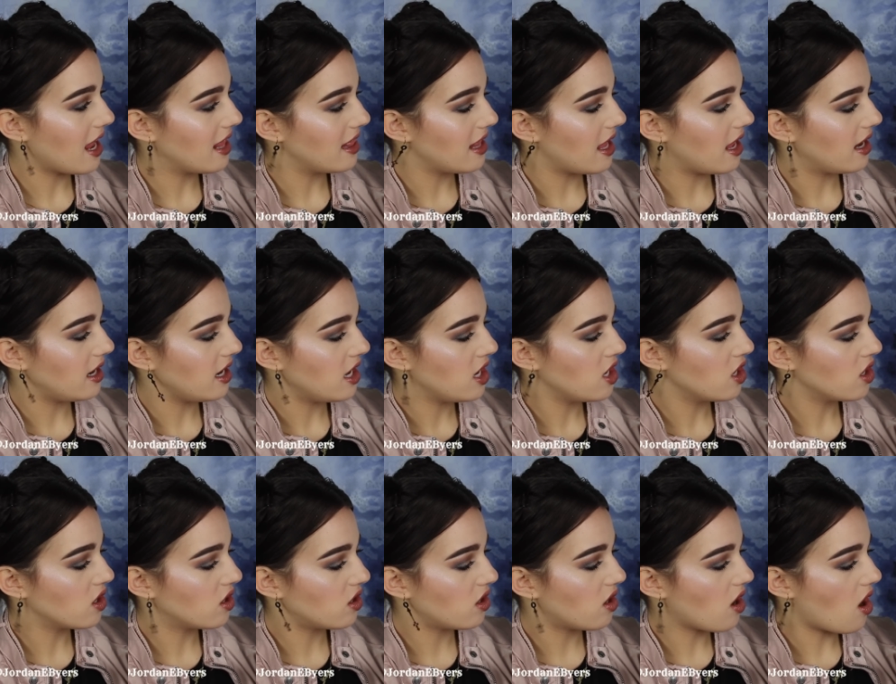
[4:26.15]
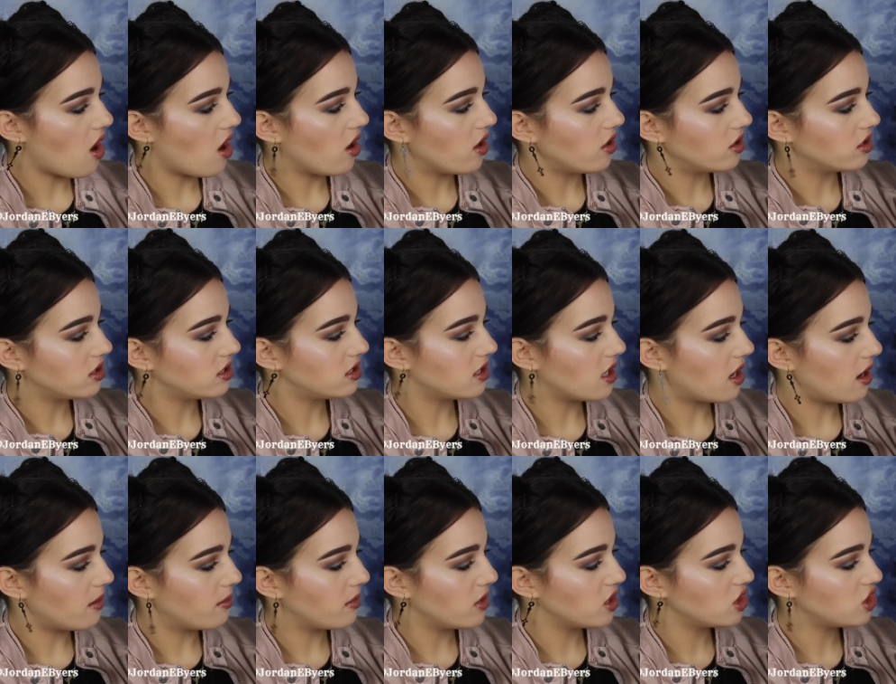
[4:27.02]
And then here are
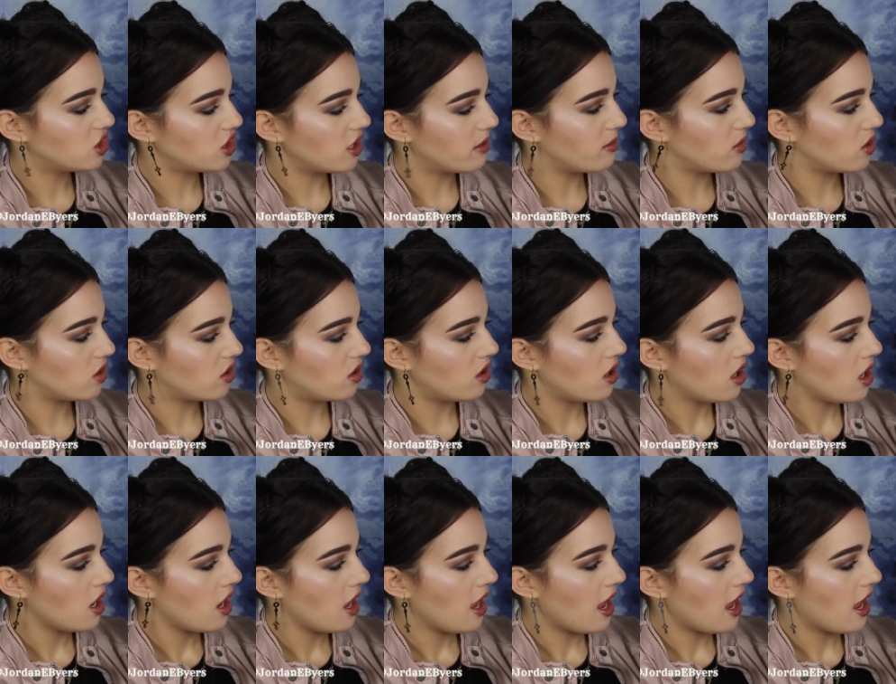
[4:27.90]
some shimmer